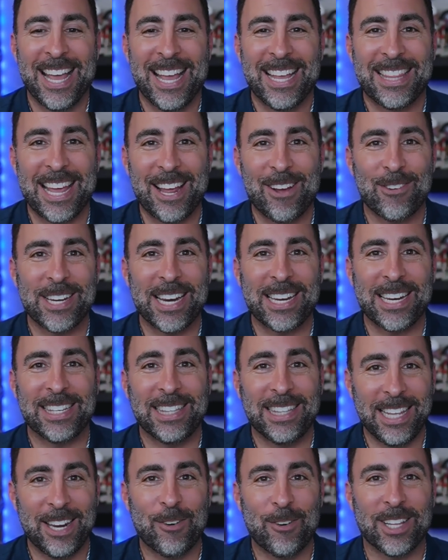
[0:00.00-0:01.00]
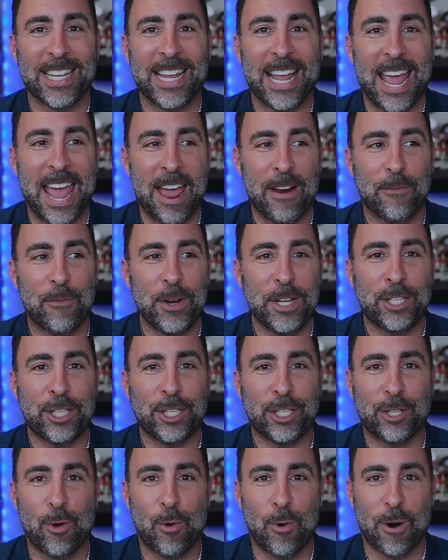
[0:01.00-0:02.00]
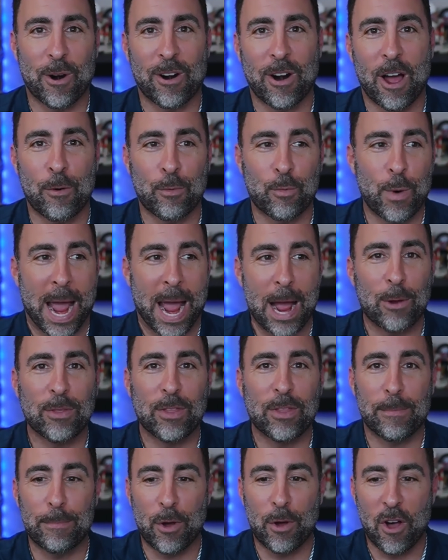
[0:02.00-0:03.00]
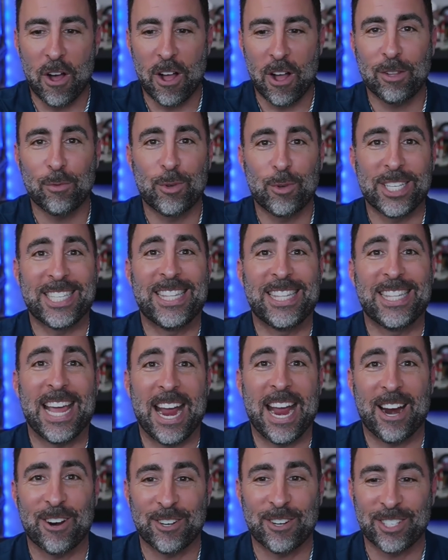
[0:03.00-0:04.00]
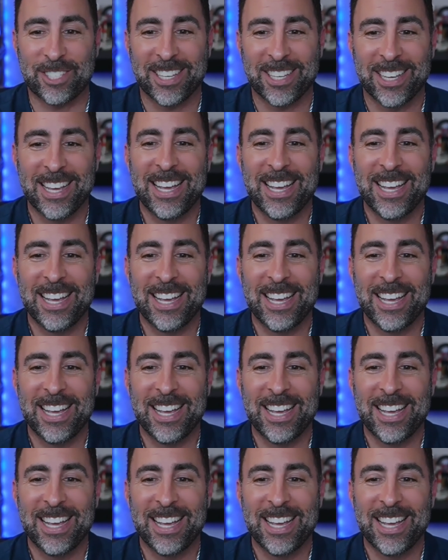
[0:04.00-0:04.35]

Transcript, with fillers: they owned literally every store around the mall was theirs.